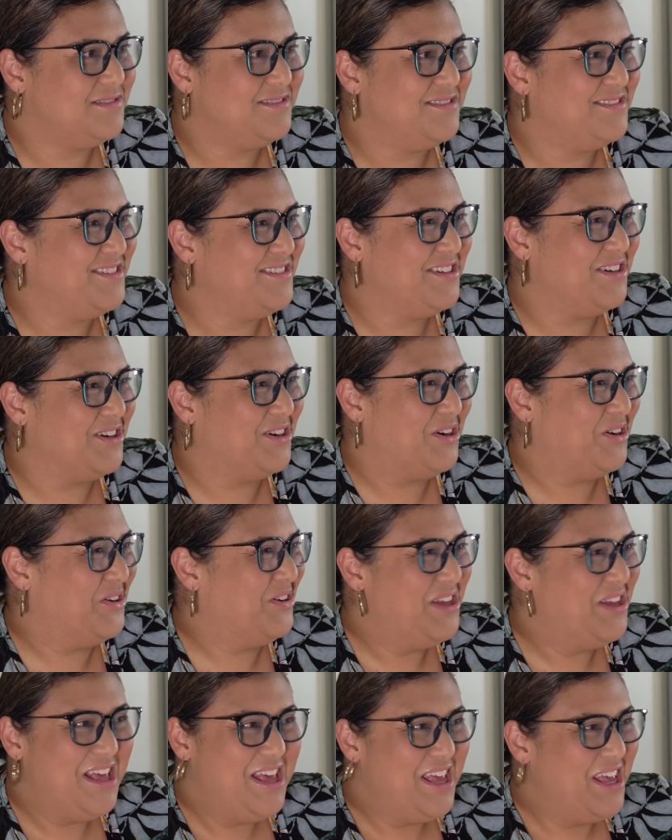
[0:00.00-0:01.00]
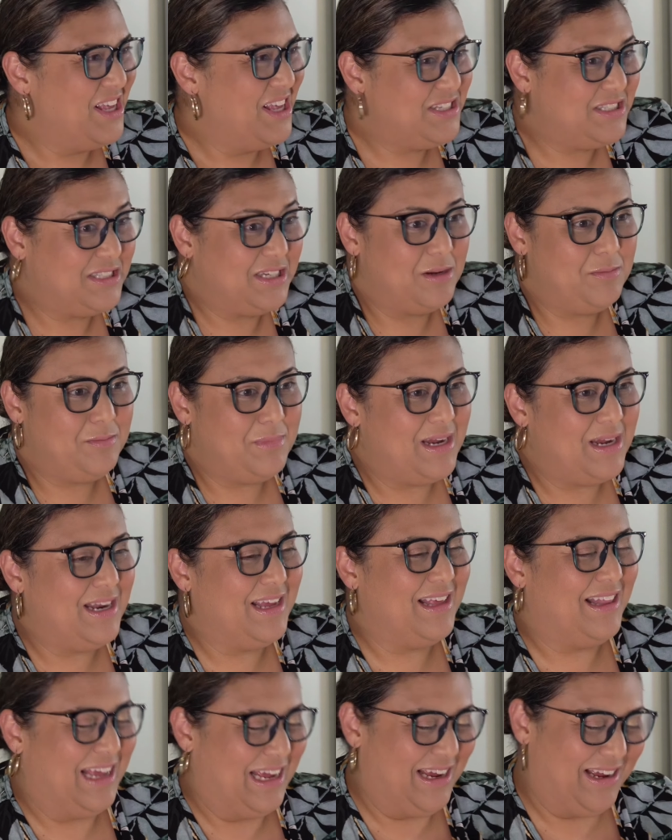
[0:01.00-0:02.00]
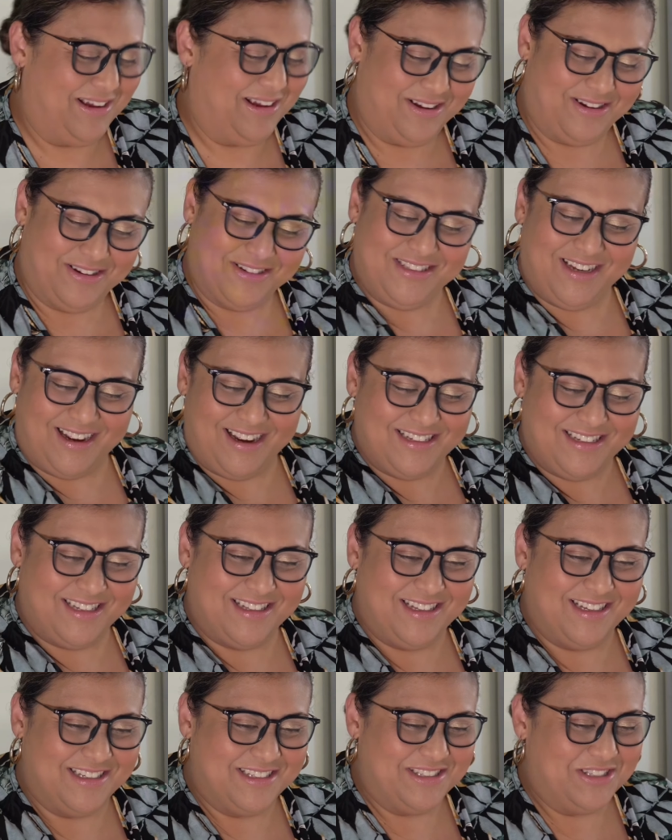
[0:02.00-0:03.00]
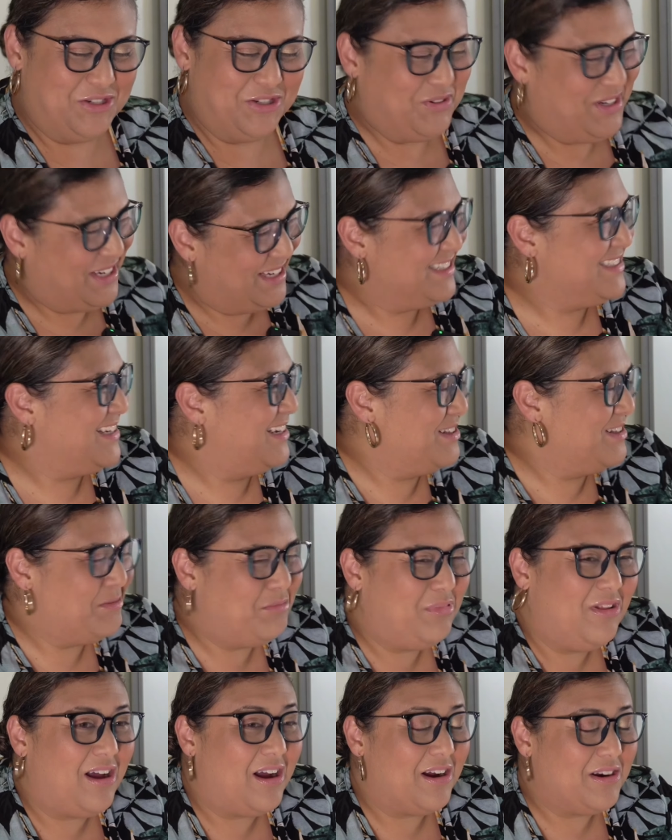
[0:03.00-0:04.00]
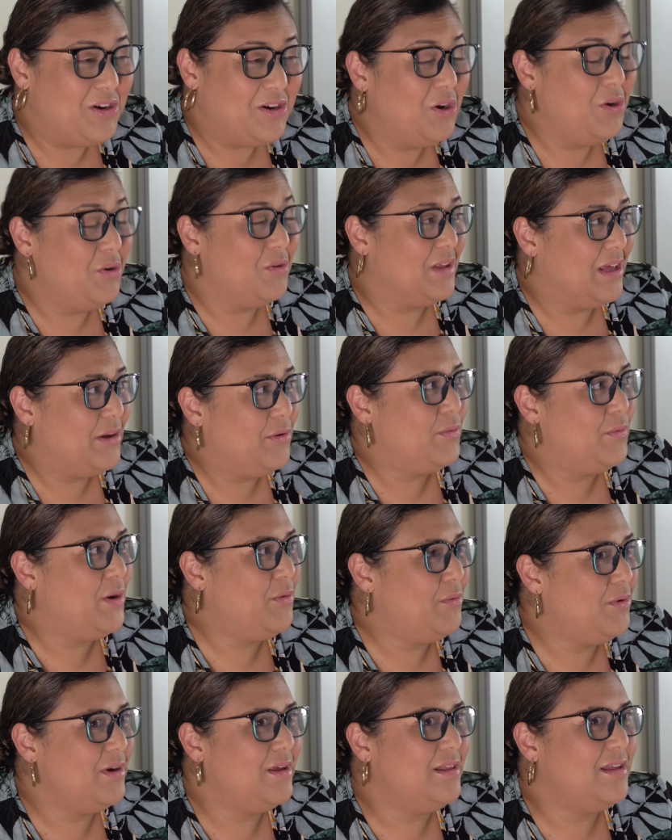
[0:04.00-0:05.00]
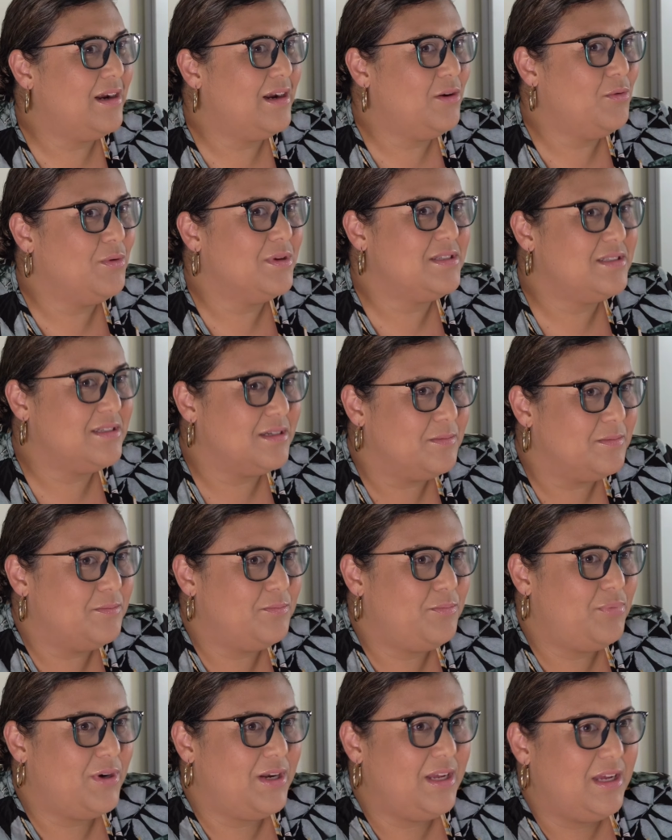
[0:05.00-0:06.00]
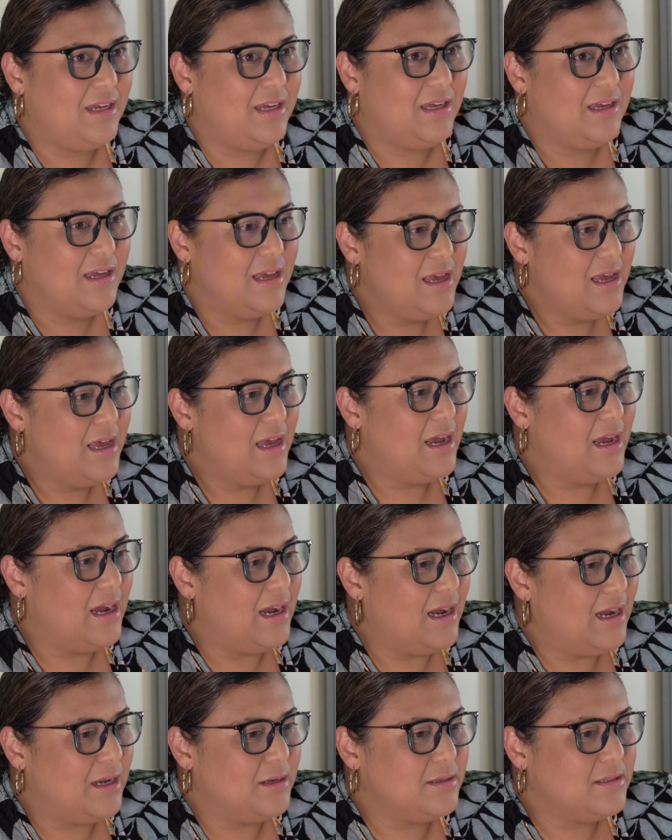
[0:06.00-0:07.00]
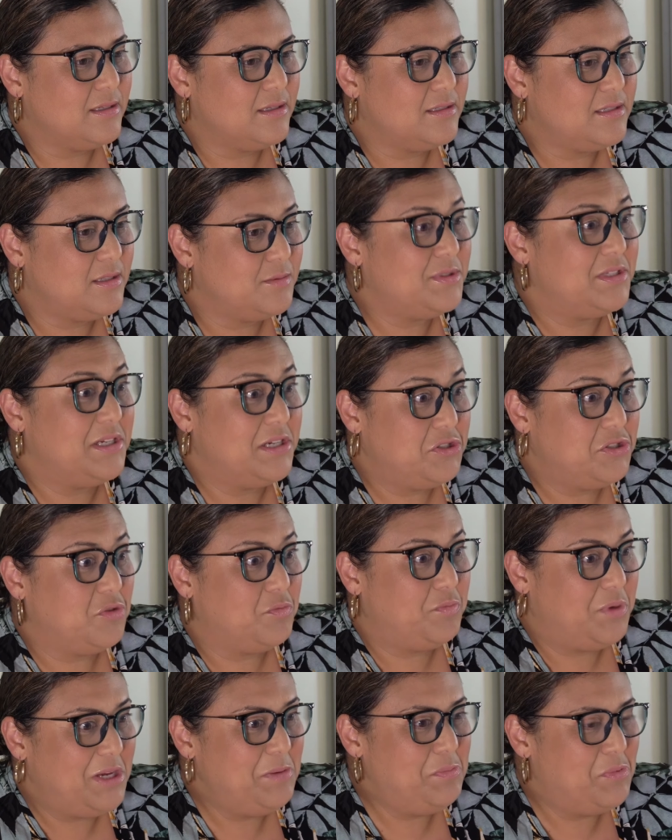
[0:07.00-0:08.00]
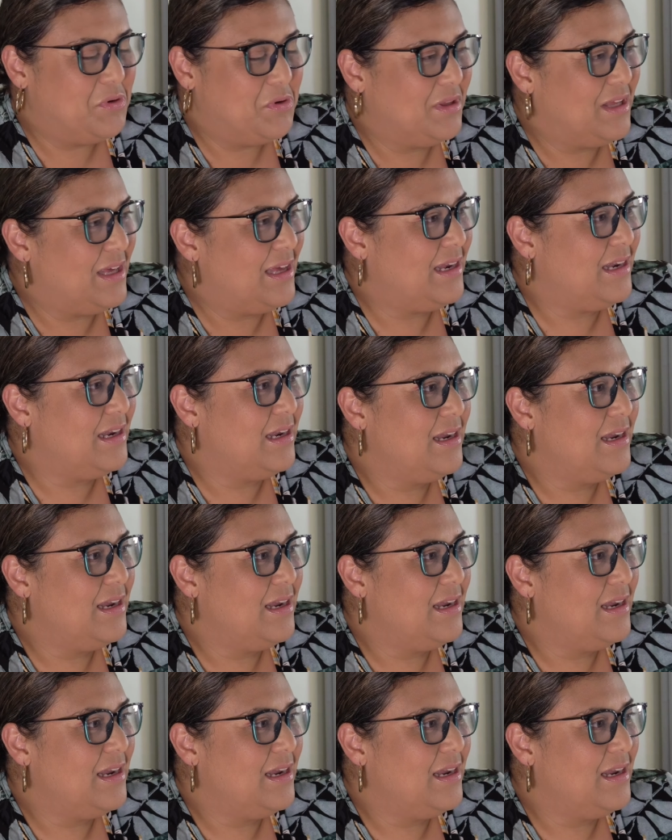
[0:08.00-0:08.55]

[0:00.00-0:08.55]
somebody like, talk to these new kids on the block. No, we were in there with some pretty substantial people. That